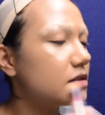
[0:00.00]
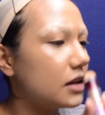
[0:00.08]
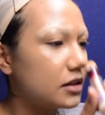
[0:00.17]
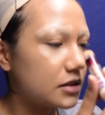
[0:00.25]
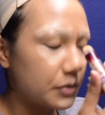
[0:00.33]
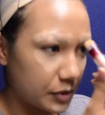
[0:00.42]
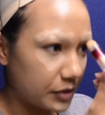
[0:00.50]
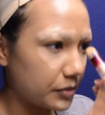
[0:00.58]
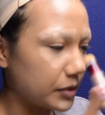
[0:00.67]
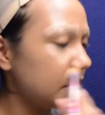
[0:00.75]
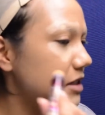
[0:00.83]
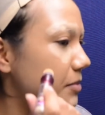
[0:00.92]
It
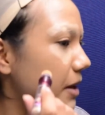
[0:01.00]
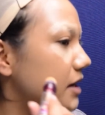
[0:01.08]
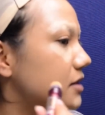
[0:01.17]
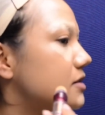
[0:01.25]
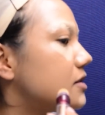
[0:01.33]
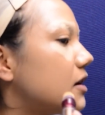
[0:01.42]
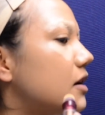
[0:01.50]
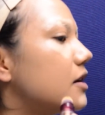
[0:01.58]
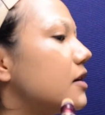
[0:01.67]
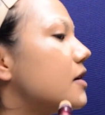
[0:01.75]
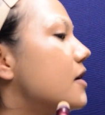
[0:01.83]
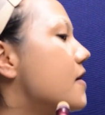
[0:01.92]
really depends
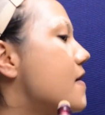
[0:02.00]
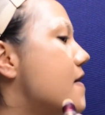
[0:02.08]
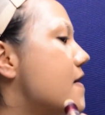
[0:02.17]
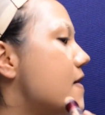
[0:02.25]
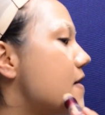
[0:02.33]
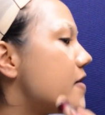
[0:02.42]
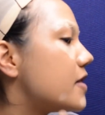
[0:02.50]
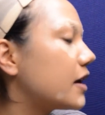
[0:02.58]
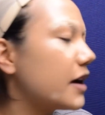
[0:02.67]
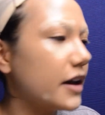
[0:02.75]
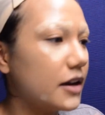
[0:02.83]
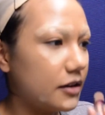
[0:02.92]
on the
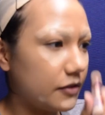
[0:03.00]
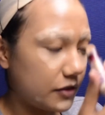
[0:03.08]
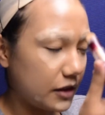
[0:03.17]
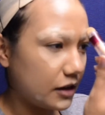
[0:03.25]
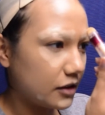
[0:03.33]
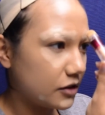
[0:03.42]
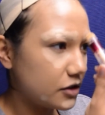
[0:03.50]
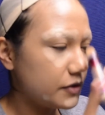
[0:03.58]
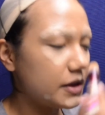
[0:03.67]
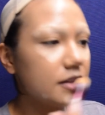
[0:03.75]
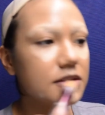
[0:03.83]
kind of thing they're doing.